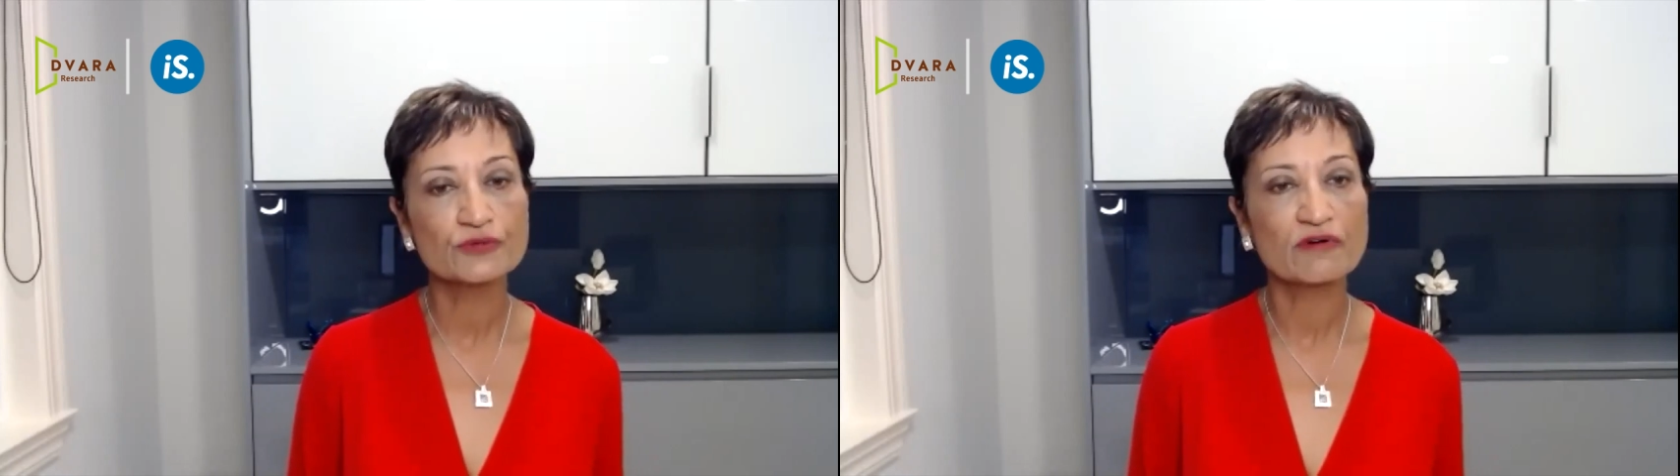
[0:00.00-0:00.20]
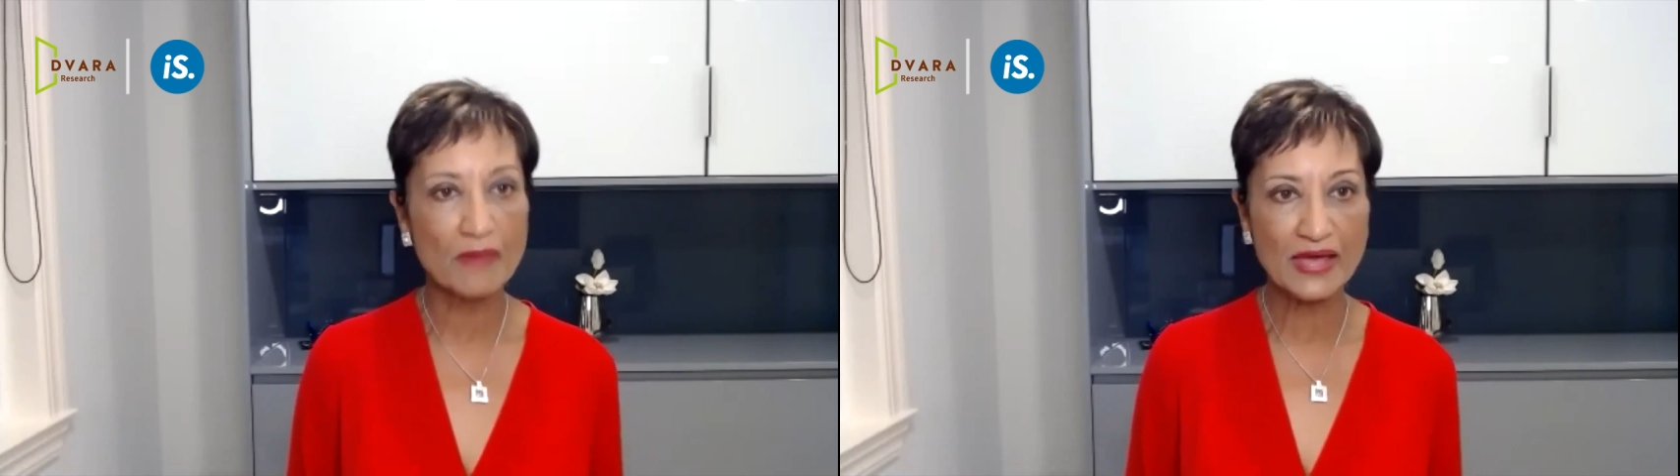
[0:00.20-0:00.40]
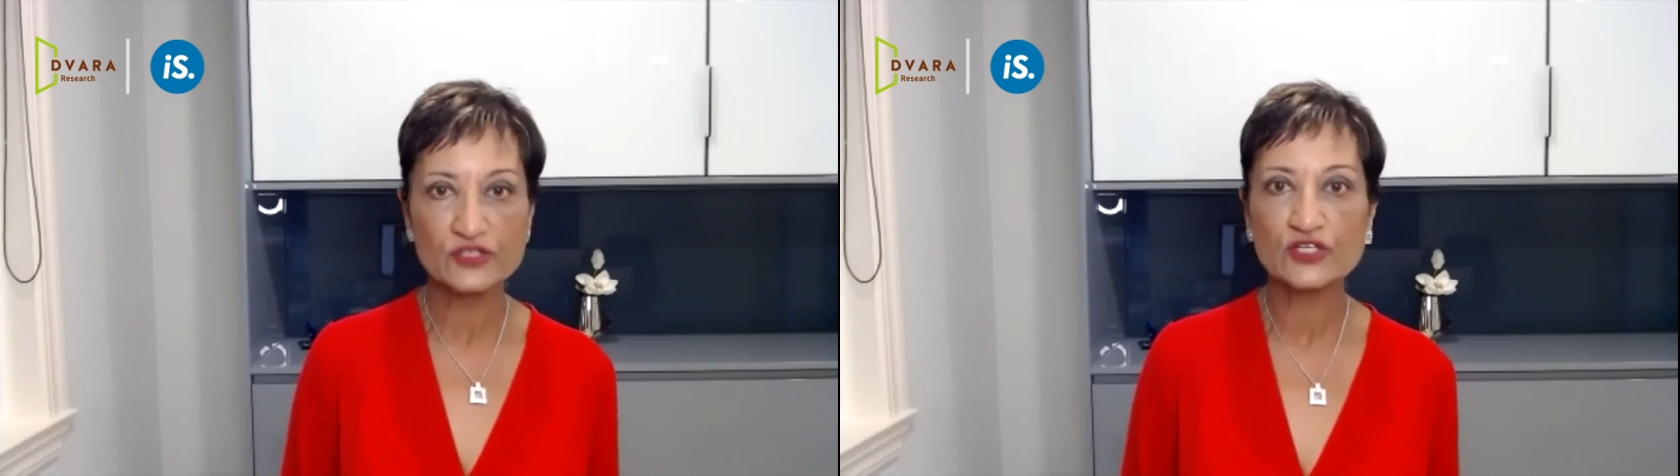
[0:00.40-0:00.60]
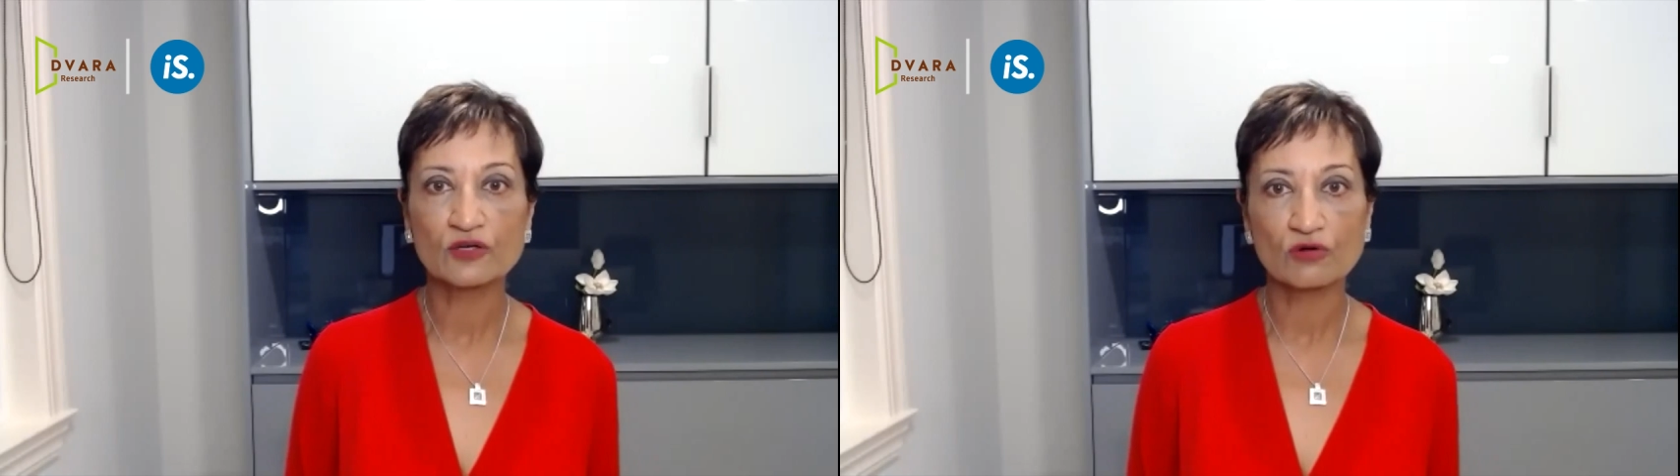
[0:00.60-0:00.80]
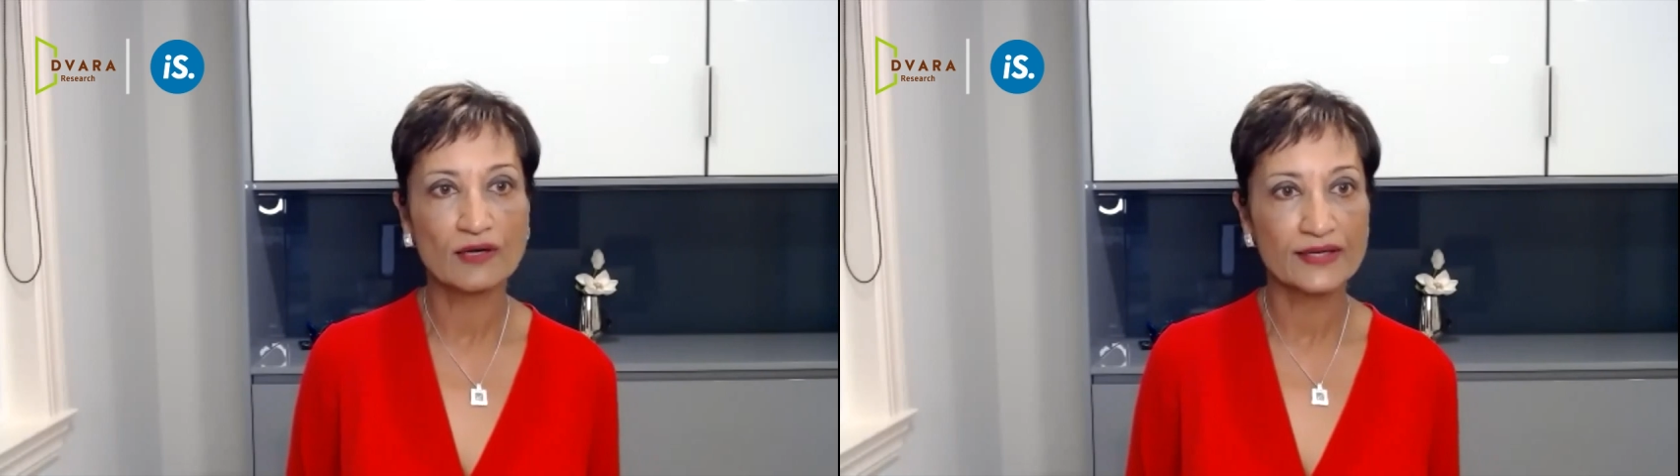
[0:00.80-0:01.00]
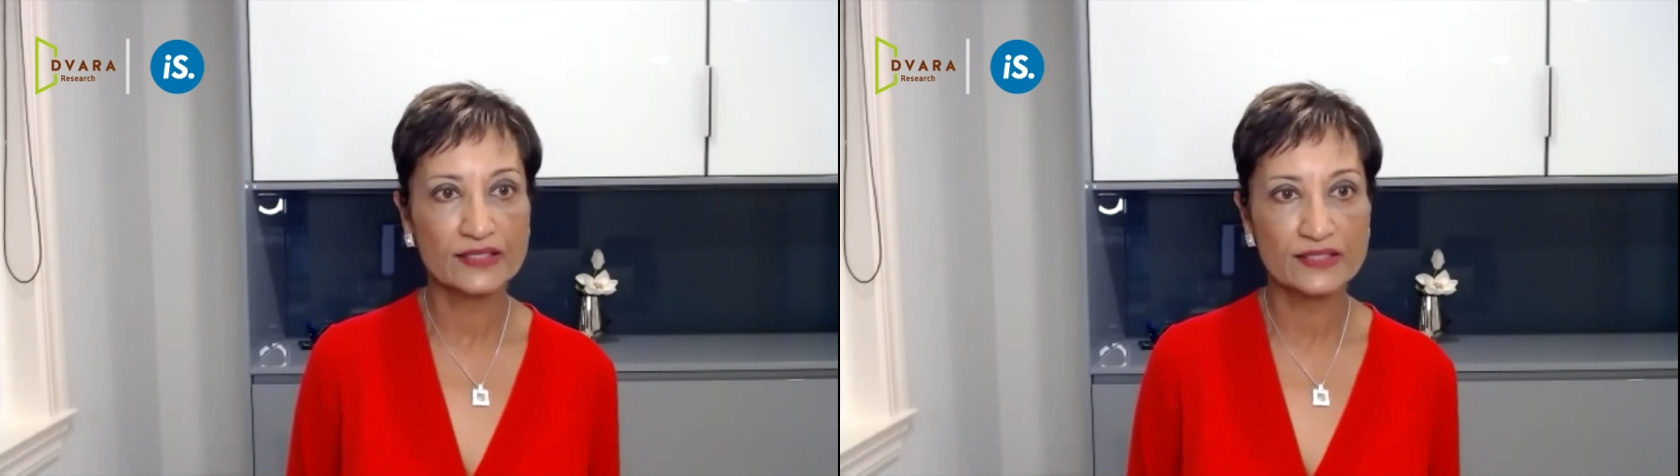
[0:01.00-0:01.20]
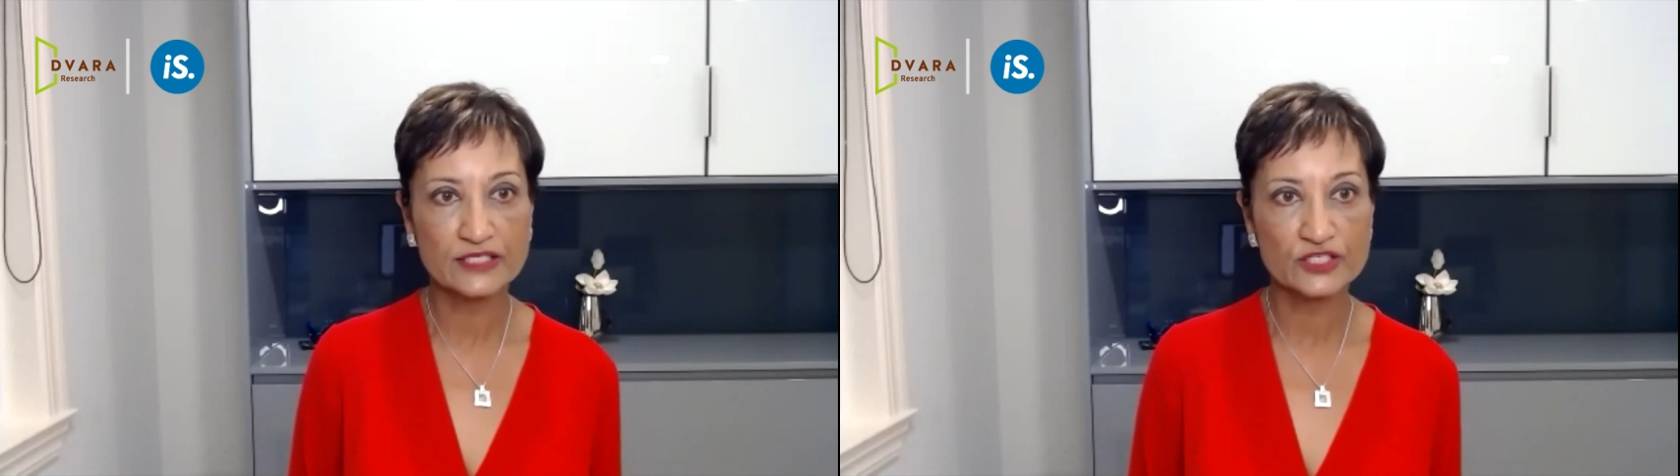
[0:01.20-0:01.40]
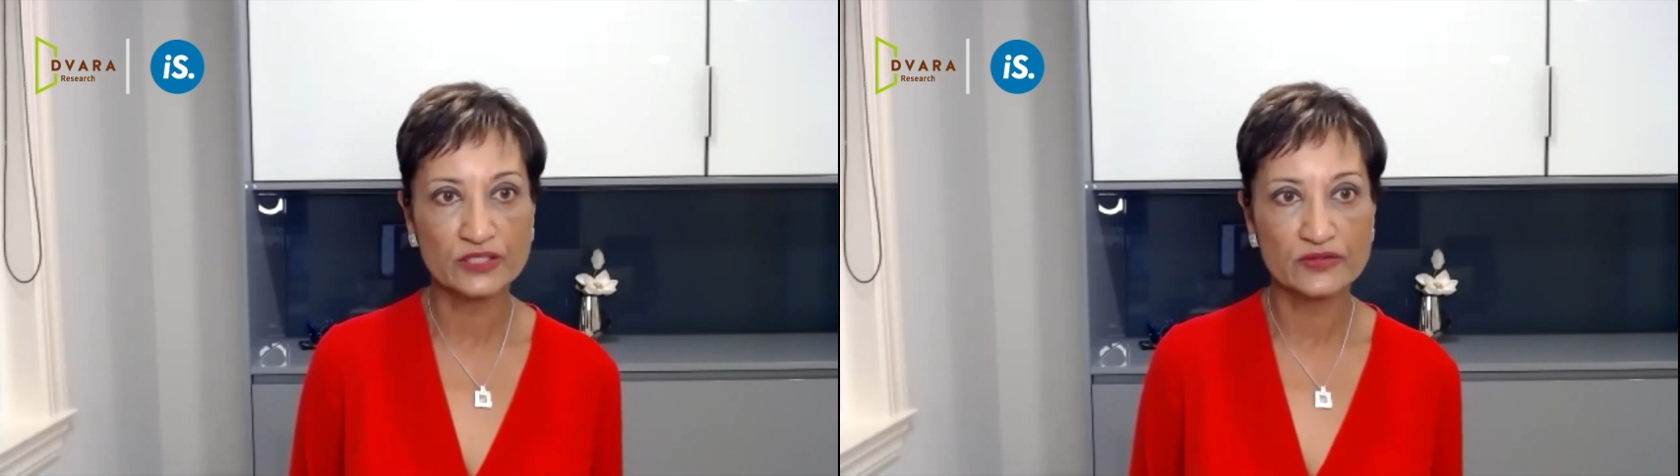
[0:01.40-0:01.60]
of managing chronic
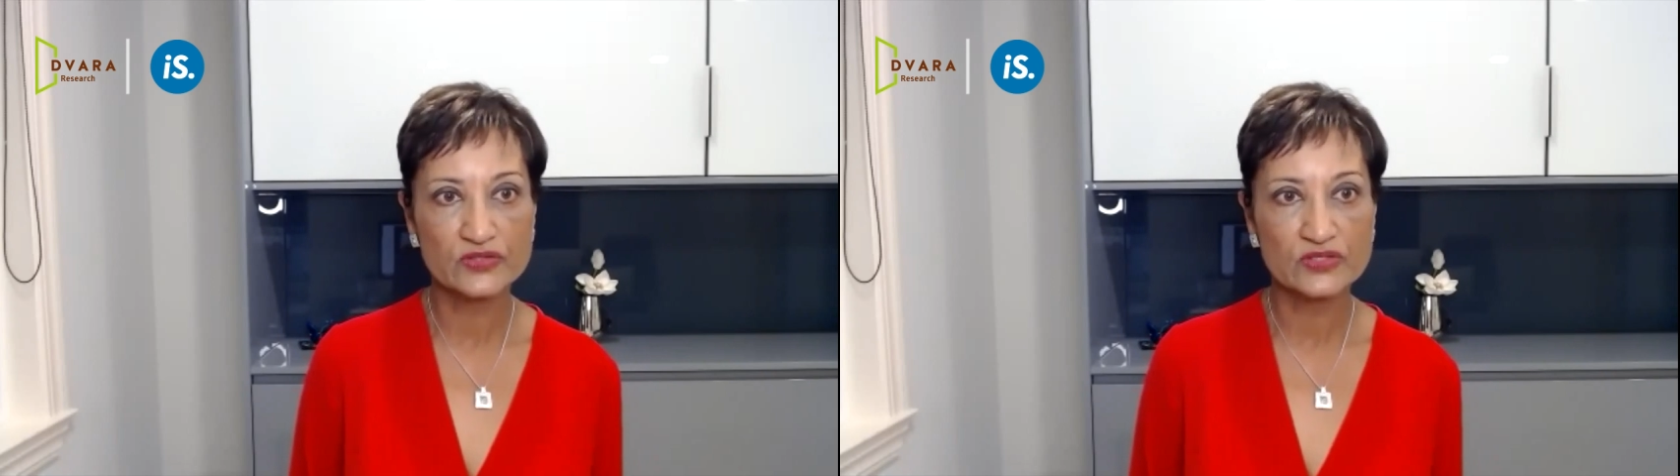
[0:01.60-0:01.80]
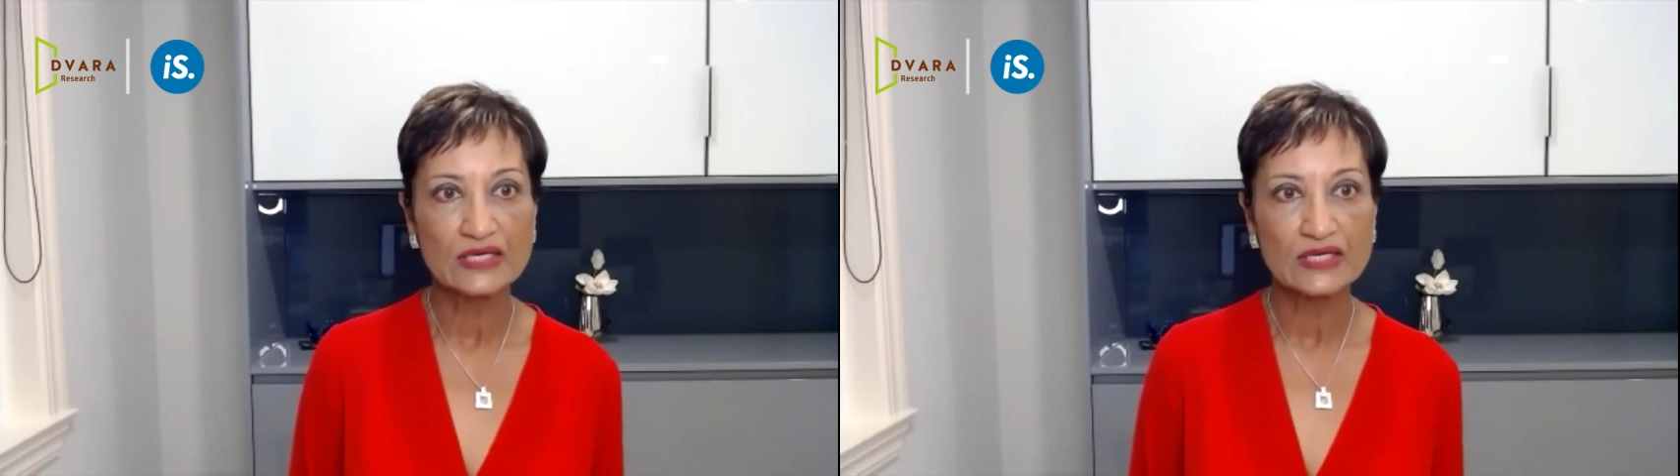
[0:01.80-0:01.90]
conditions.